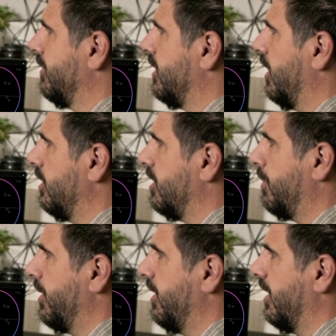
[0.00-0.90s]
So I just
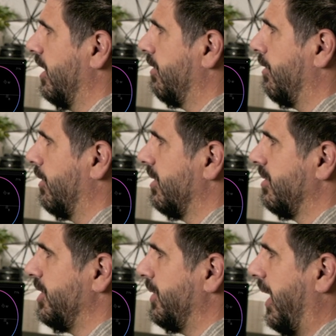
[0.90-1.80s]
put it in layer
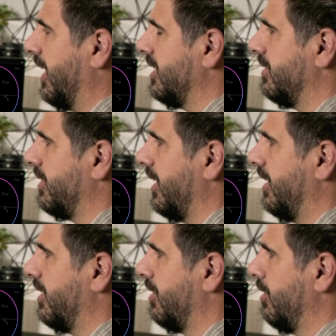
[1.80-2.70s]
4, do active
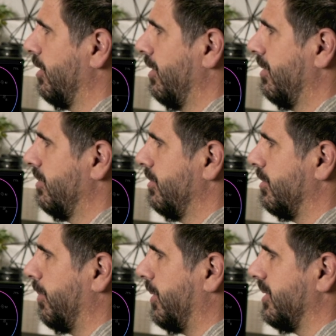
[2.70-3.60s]
layer
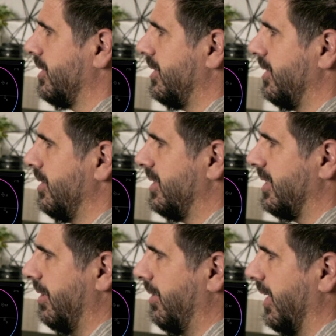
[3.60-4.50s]
ripples and
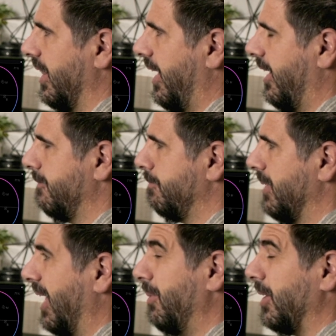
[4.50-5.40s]
stuff like that.
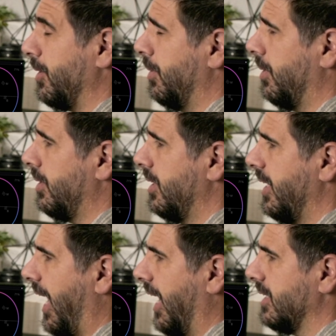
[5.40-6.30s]
That'd be cool.
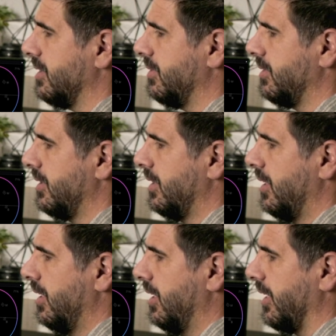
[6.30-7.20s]
An active,
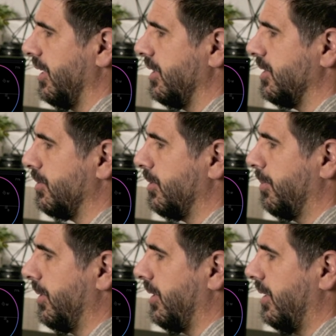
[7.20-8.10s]
like you could just
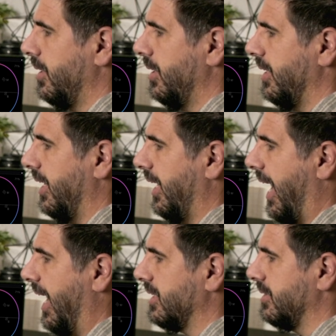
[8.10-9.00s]
ripple the
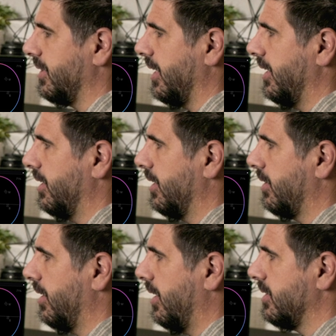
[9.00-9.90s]
active layer
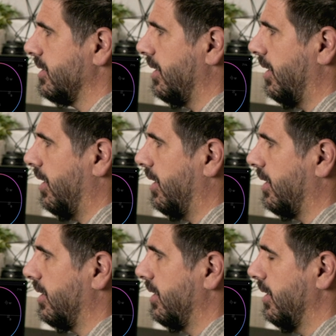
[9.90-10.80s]
across
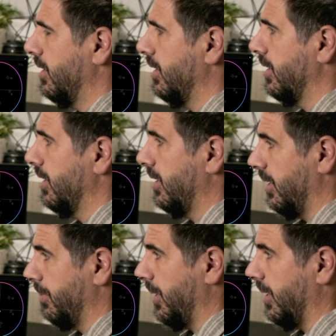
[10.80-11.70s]
all
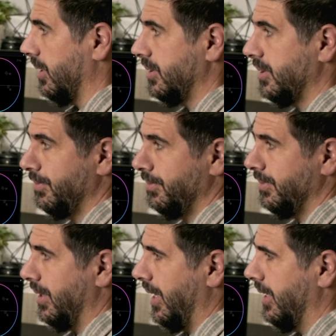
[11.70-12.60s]
clip colors.
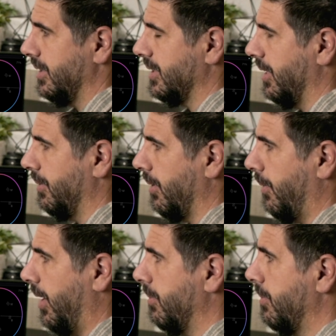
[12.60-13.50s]
That's kind of what I
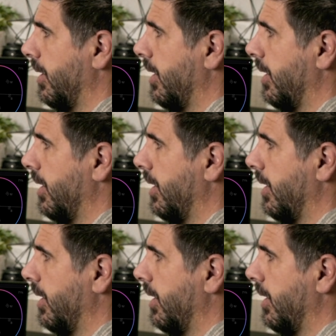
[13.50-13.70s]
want.